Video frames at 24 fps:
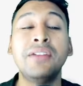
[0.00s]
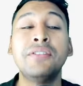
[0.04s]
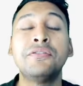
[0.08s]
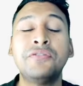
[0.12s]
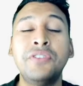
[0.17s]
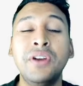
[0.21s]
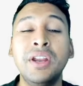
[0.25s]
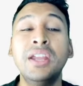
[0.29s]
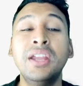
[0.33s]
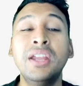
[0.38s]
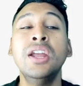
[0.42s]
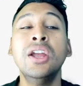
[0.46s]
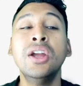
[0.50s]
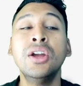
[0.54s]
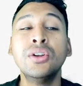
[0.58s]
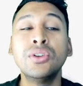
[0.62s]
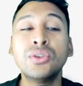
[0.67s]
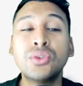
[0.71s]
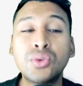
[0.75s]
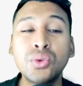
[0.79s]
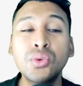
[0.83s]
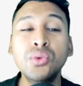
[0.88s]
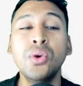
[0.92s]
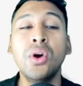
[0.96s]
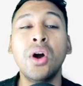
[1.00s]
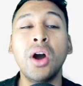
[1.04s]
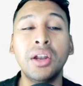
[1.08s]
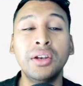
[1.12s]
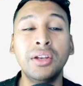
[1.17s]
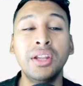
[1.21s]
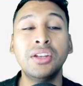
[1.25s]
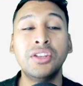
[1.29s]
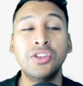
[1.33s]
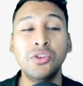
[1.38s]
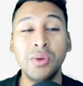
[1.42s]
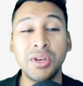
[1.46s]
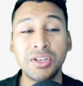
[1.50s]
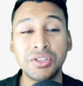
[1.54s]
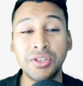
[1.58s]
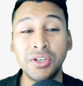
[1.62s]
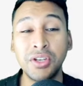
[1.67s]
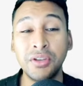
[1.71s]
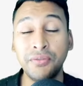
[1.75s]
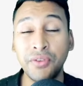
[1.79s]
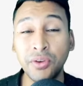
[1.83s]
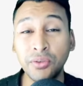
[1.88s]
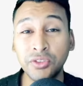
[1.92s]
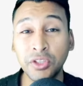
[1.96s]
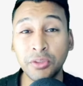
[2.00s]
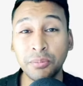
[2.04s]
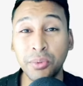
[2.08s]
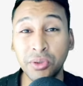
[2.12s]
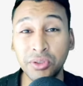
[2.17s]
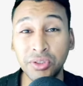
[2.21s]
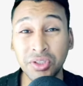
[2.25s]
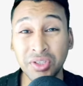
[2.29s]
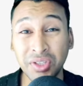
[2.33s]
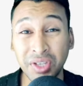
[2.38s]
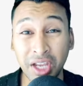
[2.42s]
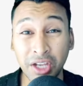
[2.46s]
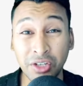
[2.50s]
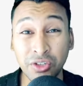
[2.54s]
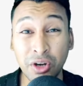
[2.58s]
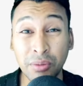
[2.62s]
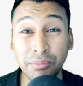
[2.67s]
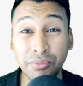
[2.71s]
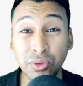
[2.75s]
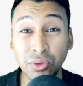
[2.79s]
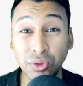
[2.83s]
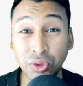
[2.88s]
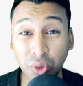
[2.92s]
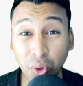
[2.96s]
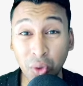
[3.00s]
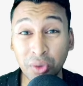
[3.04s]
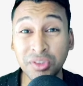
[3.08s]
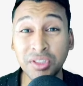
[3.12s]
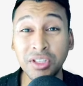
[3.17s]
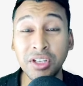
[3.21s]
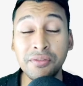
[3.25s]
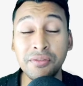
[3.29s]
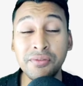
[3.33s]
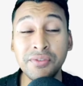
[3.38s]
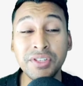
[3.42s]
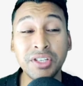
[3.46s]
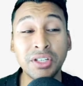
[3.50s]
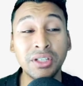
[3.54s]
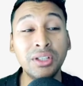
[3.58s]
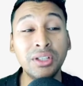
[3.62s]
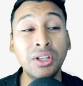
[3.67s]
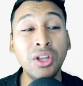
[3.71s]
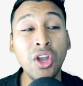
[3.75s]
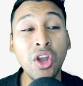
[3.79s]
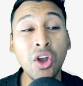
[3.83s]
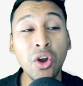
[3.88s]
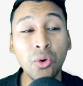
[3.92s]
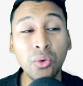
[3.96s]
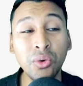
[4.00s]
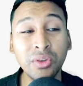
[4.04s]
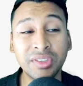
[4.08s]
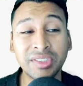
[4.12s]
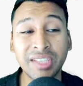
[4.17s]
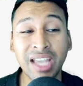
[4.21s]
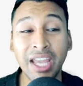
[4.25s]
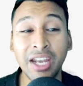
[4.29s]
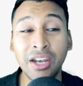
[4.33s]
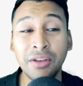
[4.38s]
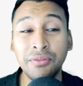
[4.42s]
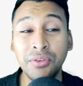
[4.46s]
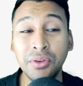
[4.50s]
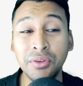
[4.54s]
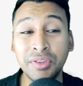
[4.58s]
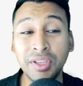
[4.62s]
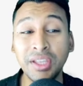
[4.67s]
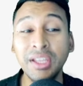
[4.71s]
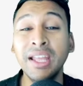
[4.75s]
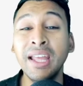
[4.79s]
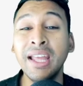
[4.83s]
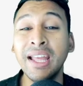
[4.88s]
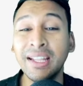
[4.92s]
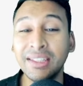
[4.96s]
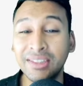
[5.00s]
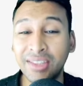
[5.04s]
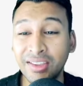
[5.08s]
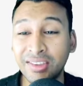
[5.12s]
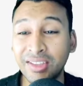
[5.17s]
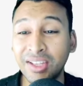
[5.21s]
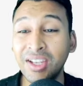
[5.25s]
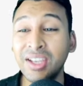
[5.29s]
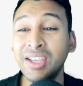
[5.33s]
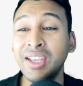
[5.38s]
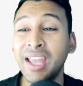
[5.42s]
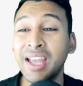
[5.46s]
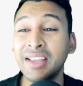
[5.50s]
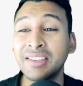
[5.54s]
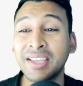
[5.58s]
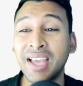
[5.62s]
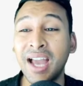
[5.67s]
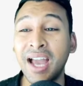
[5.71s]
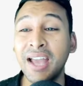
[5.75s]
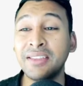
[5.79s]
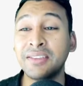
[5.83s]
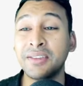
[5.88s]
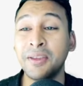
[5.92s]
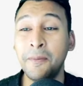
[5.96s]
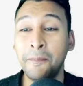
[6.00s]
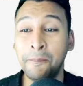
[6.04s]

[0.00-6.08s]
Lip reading: free 200 USDT futures position airdrop to those individuals who sign up using this link. Yes, guys.